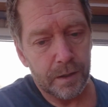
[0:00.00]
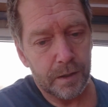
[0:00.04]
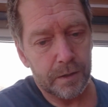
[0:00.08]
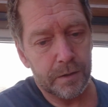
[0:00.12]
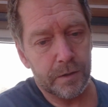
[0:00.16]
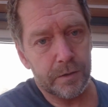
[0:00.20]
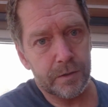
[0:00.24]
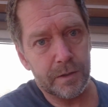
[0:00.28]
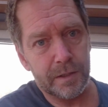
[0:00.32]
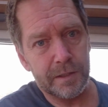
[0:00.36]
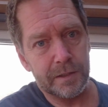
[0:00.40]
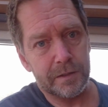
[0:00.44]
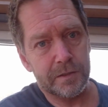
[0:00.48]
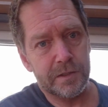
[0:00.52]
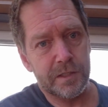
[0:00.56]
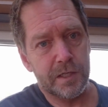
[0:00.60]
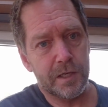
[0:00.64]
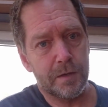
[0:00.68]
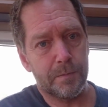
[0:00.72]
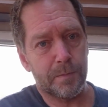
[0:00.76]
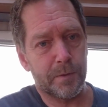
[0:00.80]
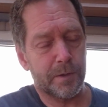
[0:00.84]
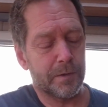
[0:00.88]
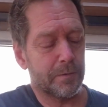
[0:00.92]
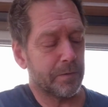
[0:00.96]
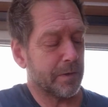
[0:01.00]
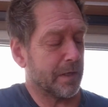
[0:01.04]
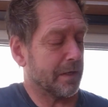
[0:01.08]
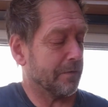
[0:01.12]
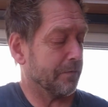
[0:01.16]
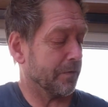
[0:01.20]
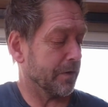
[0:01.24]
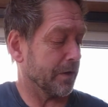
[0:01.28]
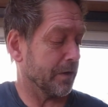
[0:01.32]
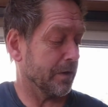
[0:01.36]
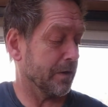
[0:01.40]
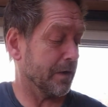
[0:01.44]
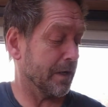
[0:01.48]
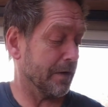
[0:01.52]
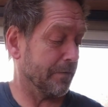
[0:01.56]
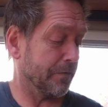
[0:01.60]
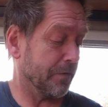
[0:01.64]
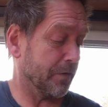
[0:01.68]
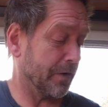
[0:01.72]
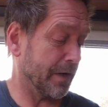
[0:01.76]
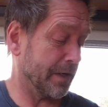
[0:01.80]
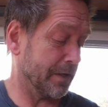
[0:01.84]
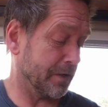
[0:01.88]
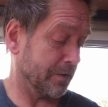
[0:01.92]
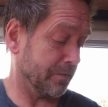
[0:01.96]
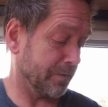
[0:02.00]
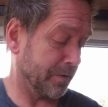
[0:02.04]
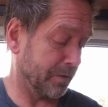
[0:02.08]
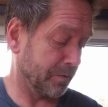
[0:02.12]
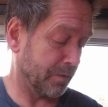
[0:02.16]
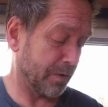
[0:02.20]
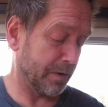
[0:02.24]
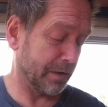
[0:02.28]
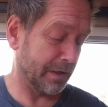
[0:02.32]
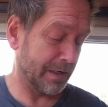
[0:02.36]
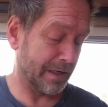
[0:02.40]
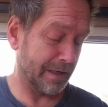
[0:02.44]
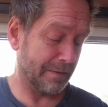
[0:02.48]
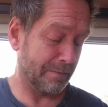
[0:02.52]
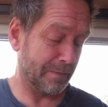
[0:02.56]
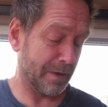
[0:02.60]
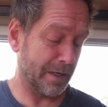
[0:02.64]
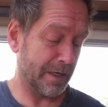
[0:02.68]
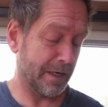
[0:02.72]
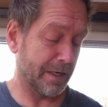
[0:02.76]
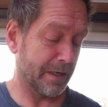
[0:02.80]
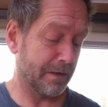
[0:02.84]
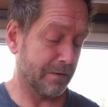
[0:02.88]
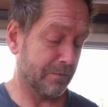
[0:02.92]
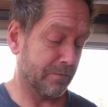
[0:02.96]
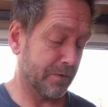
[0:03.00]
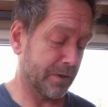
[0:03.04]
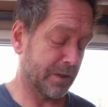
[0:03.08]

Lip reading: Another little tip I will give you if you end up with one like mine,